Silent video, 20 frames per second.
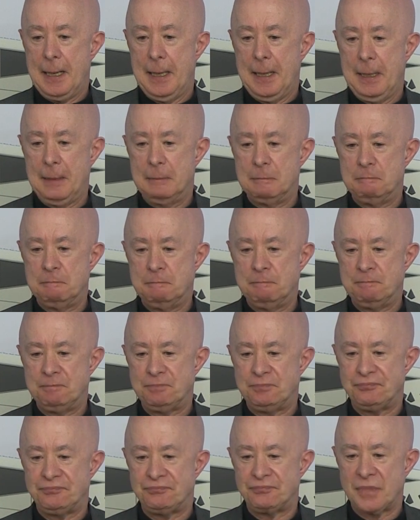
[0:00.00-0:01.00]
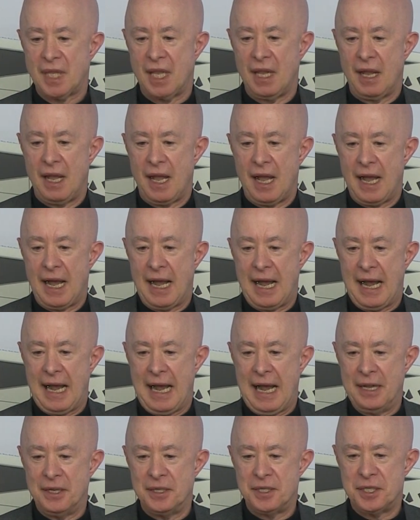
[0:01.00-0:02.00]
And
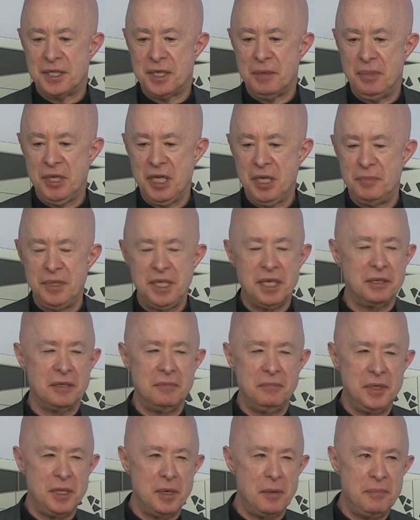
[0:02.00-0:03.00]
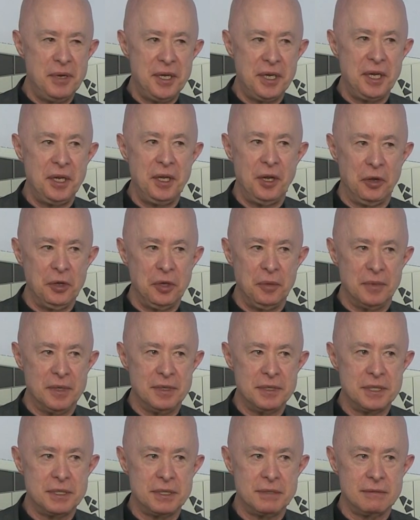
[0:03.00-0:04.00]
suburbia can be a bit
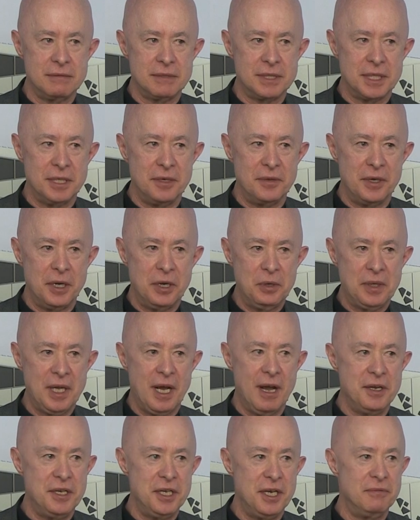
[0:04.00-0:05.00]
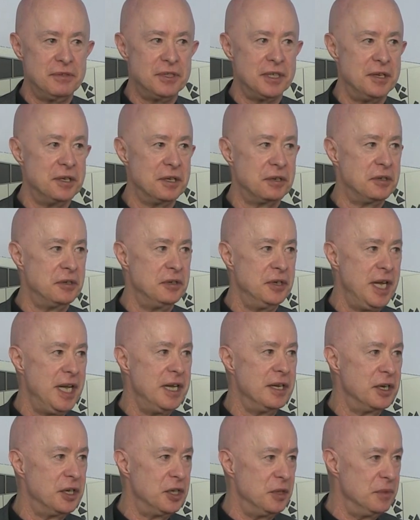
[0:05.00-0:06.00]
anonymous, so the whole idea of trying to
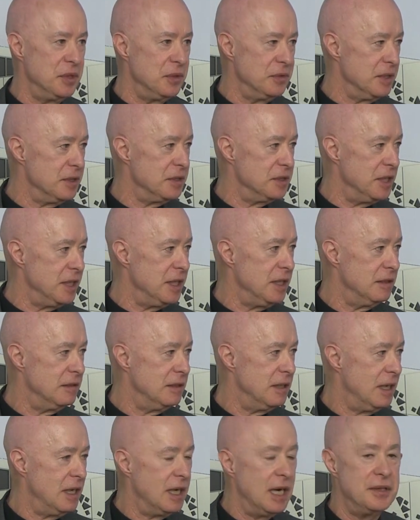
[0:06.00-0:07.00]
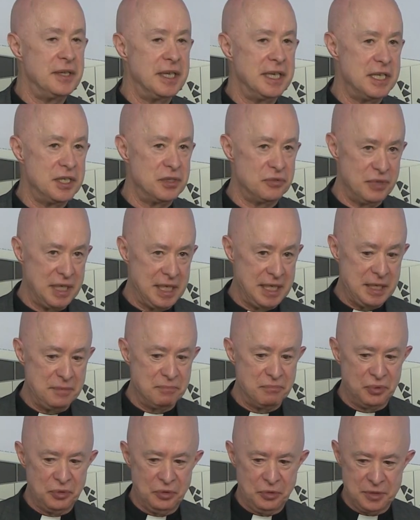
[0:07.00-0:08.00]
create community, I think, is really
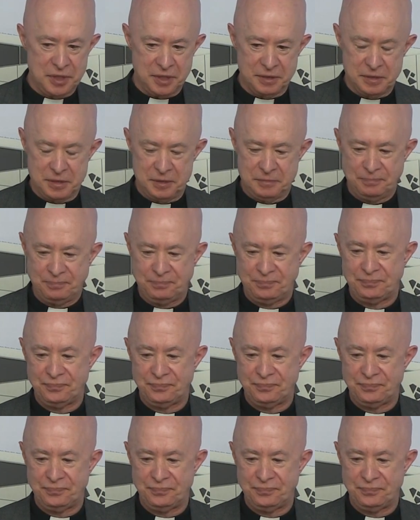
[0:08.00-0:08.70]
important.